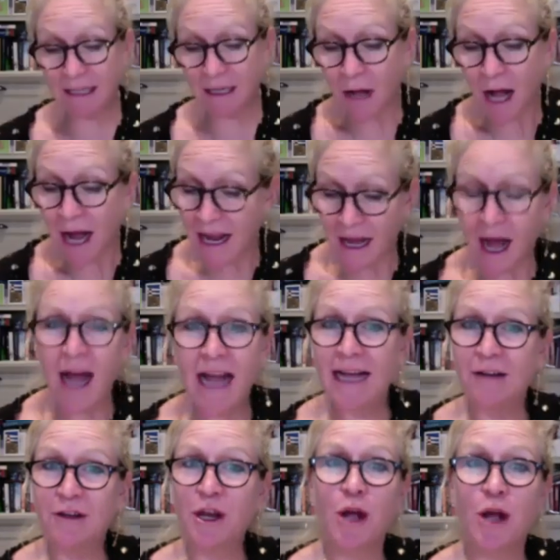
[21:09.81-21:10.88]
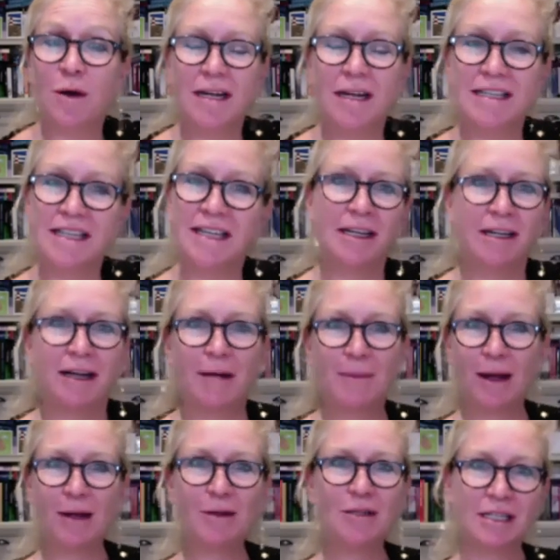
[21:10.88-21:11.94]
I had no idea
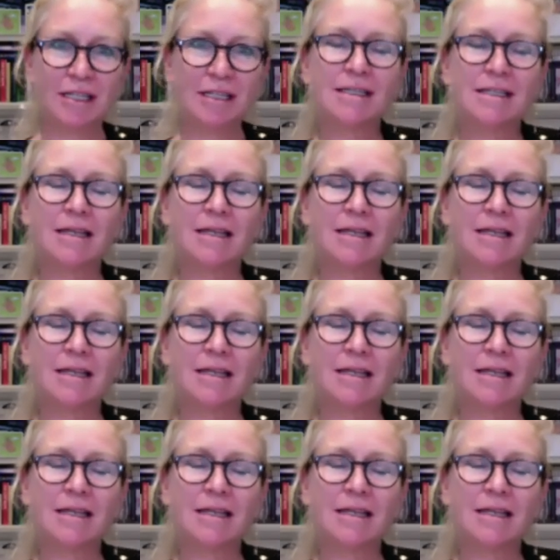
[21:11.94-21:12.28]
about it,